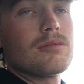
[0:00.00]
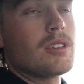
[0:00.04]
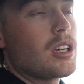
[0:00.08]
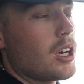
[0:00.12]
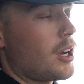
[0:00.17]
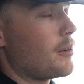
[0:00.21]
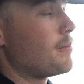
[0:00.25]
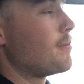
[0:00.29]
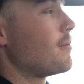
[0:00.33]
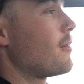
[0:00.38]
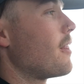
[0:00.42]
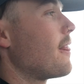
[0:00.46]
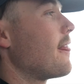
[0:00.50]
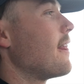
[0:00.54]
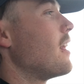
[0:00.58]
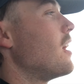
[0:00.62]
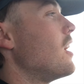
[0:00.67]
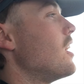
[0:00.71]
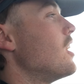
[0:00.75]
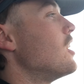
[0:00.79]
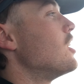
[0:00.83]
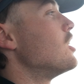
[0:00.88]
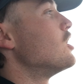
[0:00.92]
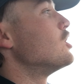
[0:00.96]
So we're good. We can
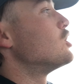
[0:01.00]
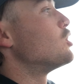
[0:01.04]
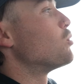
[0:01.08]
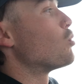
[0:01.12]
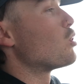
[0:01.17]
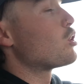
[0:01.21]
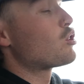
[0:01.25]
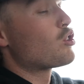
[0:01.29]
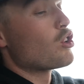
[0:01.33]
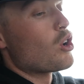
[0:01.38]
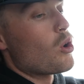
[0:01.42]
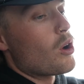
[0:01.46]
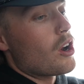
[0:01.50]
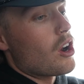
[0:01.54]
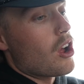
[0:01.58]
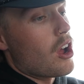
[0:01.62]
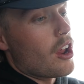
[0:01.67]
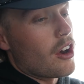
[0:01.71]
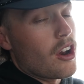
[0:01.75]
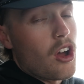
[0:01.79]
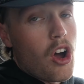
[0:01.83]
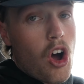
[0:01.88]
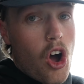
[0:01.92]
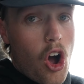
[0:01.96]
throw them on. So we're throwing
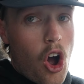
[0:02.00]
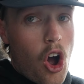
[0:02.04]
on